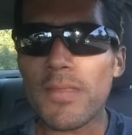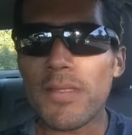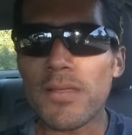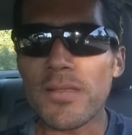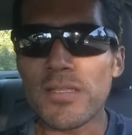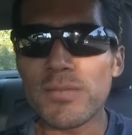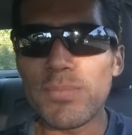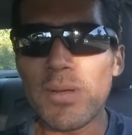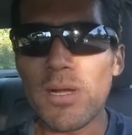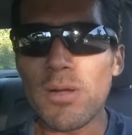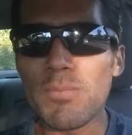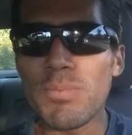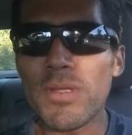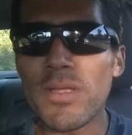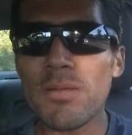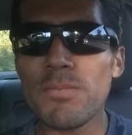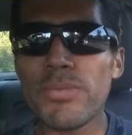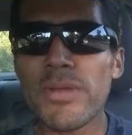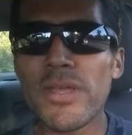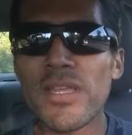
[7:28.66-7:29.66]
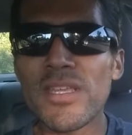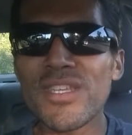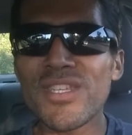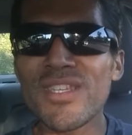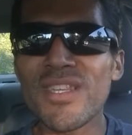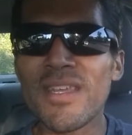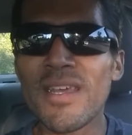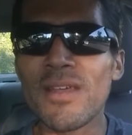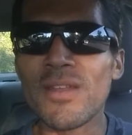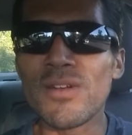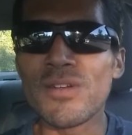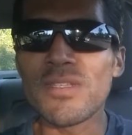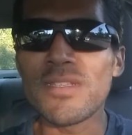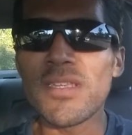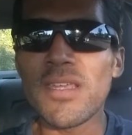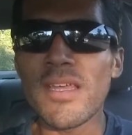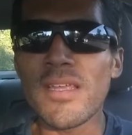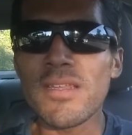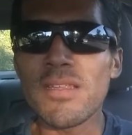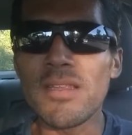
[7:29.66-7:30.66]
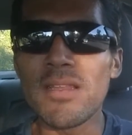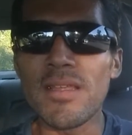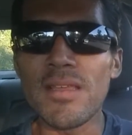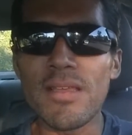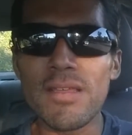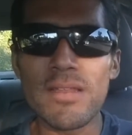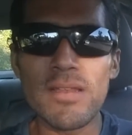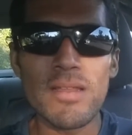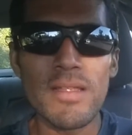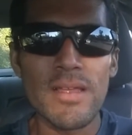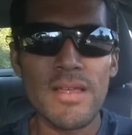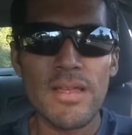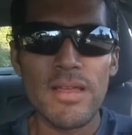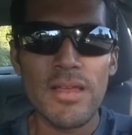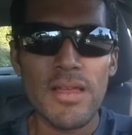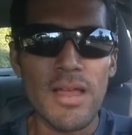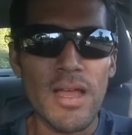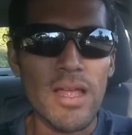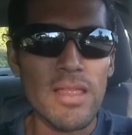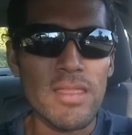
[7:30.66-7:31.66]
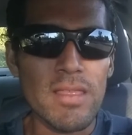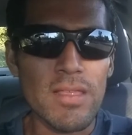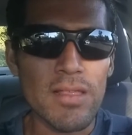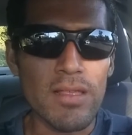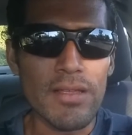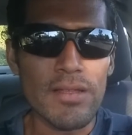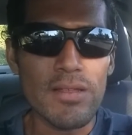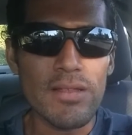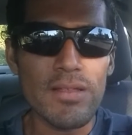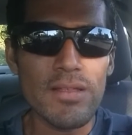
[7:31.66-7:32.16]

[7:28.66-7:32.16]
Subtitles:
it's about being patient and understanding. And I think